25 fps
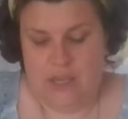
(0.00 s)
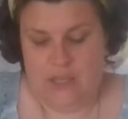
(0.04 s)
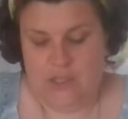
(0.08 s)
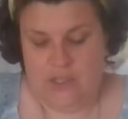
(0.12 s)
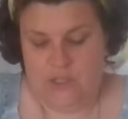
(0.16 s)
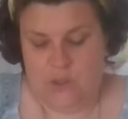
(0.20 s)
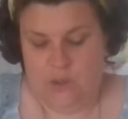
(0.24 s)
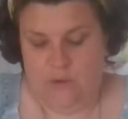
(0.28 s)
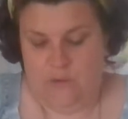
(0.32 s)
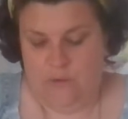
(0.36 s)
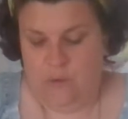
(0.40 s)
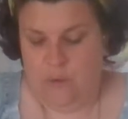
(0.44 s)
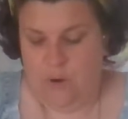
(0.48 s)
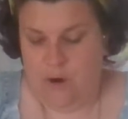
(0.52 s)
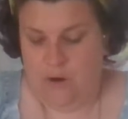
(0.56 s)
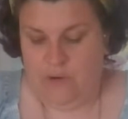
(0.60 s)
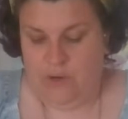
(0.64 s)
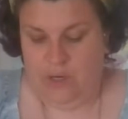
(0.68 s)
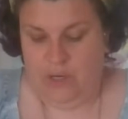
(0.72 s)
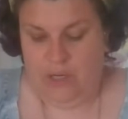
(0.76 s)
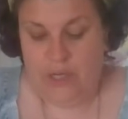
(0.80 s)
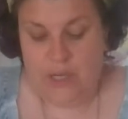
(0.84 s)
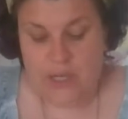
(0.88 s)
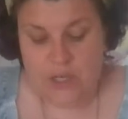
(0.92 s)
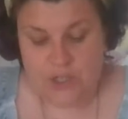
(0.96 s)
So if you are
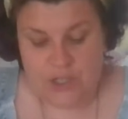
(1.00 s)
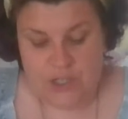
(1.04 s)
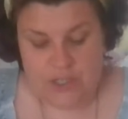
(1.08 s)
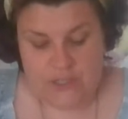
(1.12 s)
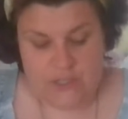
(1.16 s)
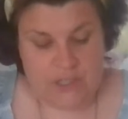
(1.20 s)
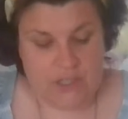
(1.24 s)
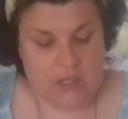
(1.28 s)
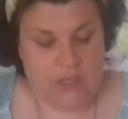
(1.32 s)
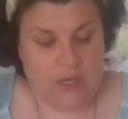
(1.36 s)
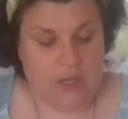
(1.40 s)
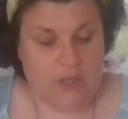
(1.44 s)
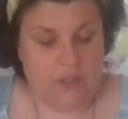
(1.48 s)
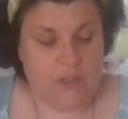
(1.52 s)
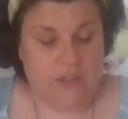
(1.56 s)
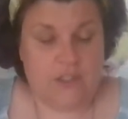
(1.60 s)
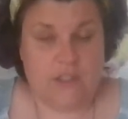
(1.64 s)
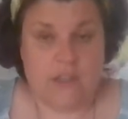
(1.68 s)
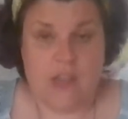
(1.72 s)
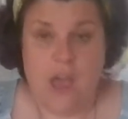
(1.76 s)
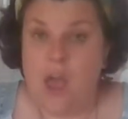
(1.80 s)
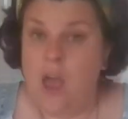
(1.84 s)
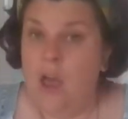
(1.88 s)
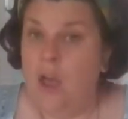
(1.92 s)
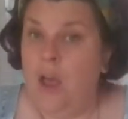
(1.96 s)
allergic to
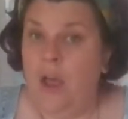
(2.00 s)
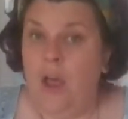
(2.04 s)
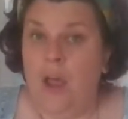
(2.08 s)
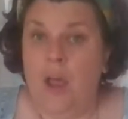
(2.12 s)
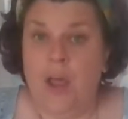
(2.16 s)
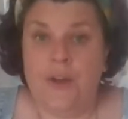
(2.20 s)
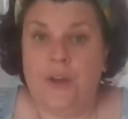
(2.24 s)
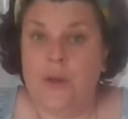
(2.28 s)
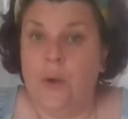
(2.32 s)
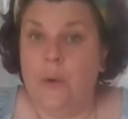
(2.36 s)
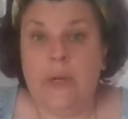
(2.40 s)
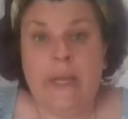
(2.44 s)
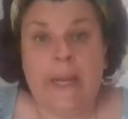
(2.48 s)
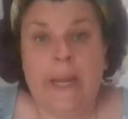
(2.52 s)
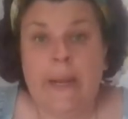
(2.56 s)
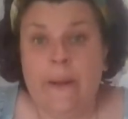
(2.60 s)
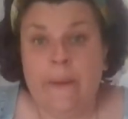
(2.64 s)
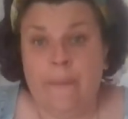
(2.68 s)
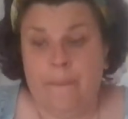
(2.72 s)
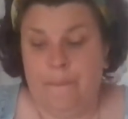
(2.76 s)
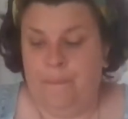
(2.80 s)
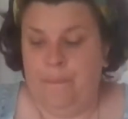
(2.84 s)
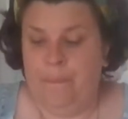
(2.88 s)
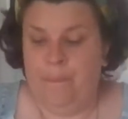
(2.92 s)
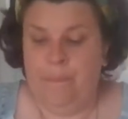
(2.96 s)
nuts, don't eat
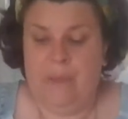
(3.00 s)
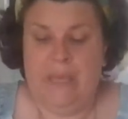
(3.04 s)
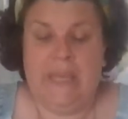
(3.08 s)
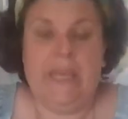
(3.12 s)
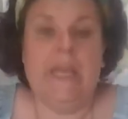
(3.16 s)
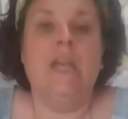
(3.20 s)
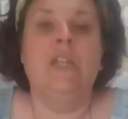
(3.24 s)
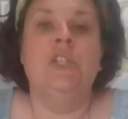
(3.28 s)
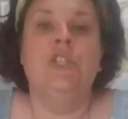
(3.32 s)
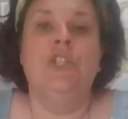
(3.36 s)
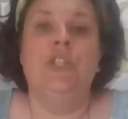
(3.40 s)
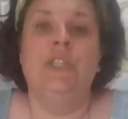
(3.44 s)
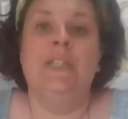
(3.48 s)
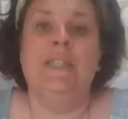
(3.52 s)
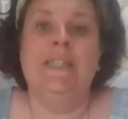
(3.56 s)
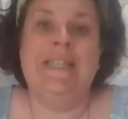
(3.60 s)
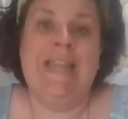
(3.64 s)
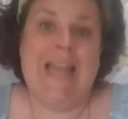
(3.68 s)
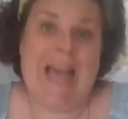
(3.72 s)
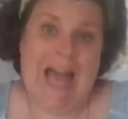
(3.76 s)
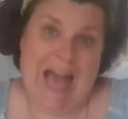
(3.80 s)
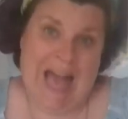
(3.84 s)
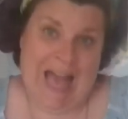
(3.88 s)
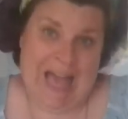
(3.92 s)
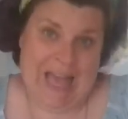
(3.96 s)
them, because you'll
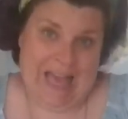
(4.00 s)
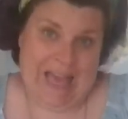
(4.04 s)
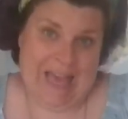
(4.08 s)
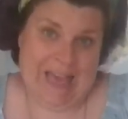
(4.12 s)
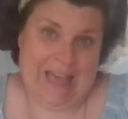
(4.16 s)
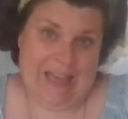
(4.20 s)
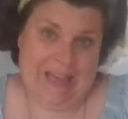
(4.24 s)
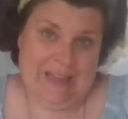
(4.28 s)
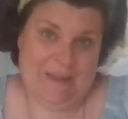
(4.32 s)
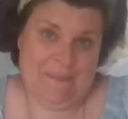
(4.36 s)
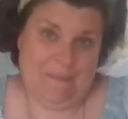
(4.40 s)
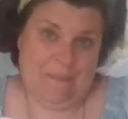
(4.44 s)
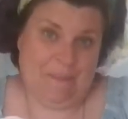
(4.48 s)
die.